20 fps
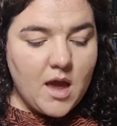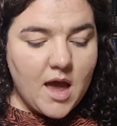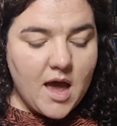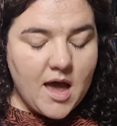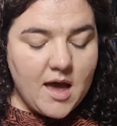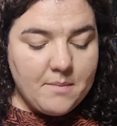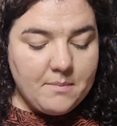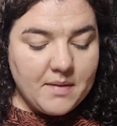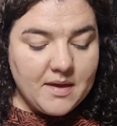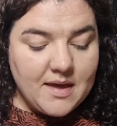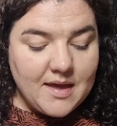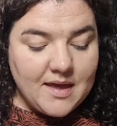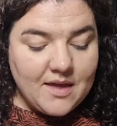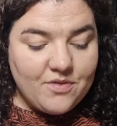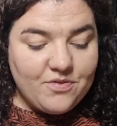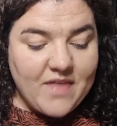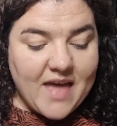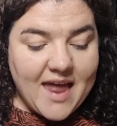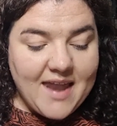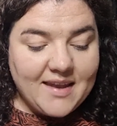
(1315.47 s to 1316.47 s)

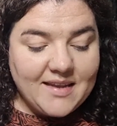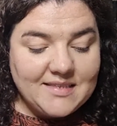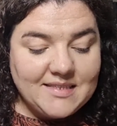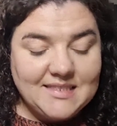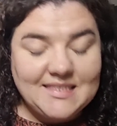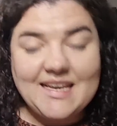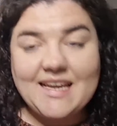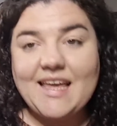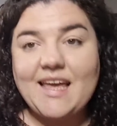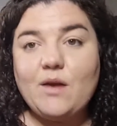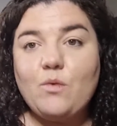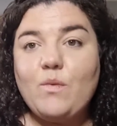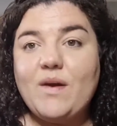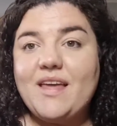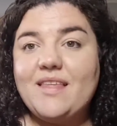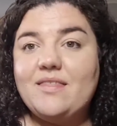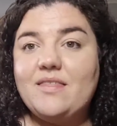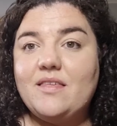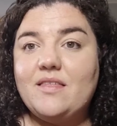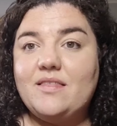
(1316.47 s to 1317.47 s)
Then sticking
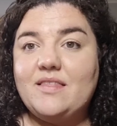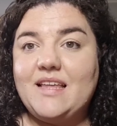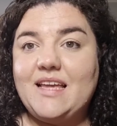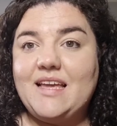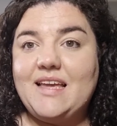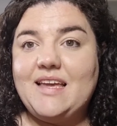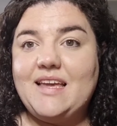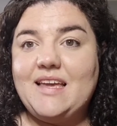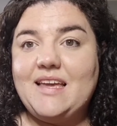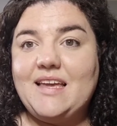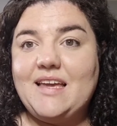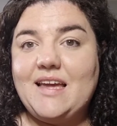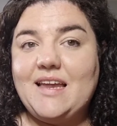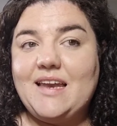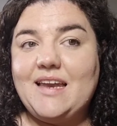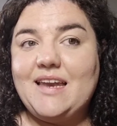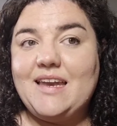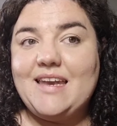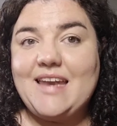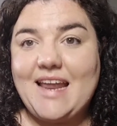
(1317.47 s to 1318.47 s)
with the
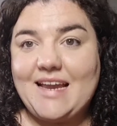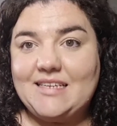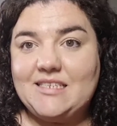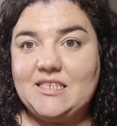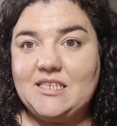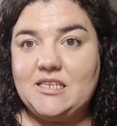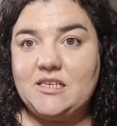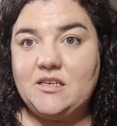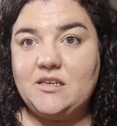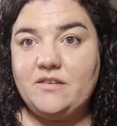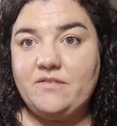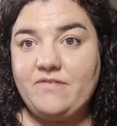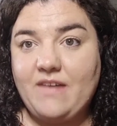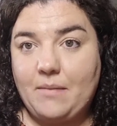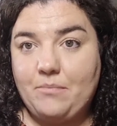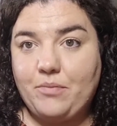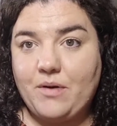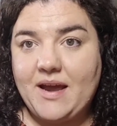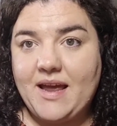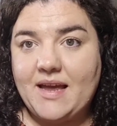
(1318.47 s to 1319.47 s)
knit
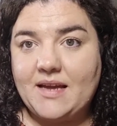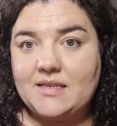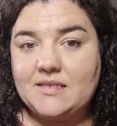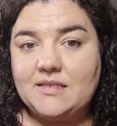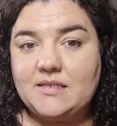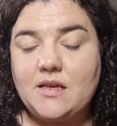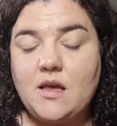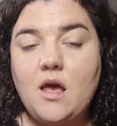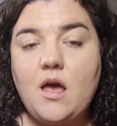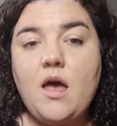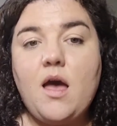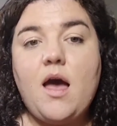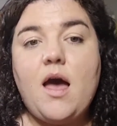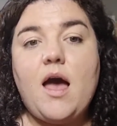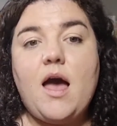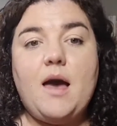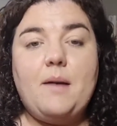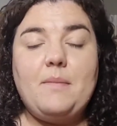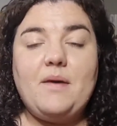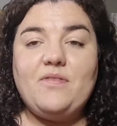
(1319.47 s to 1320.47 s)
fabrics,
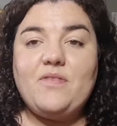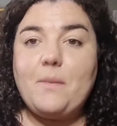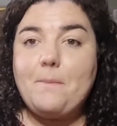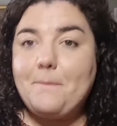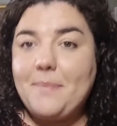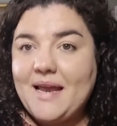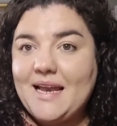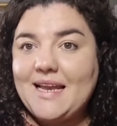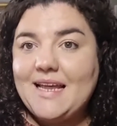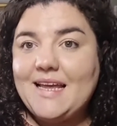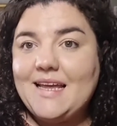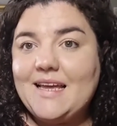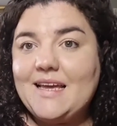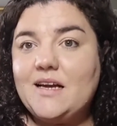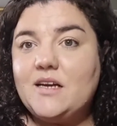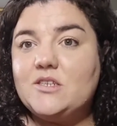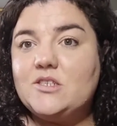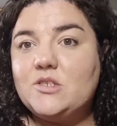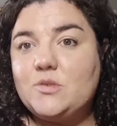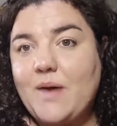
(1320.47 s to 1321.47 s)
the Billy
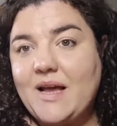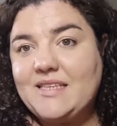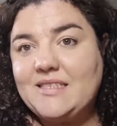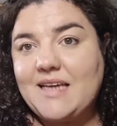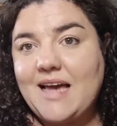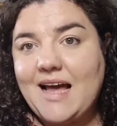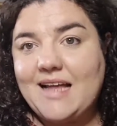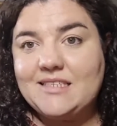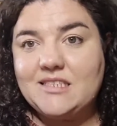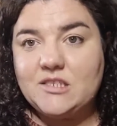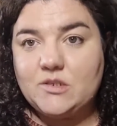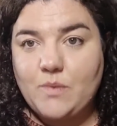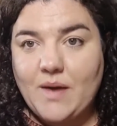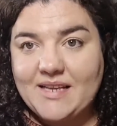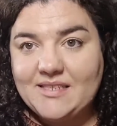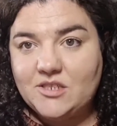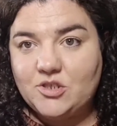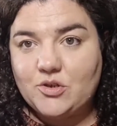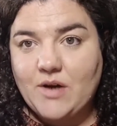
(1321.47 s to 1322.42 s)
sweater and sweater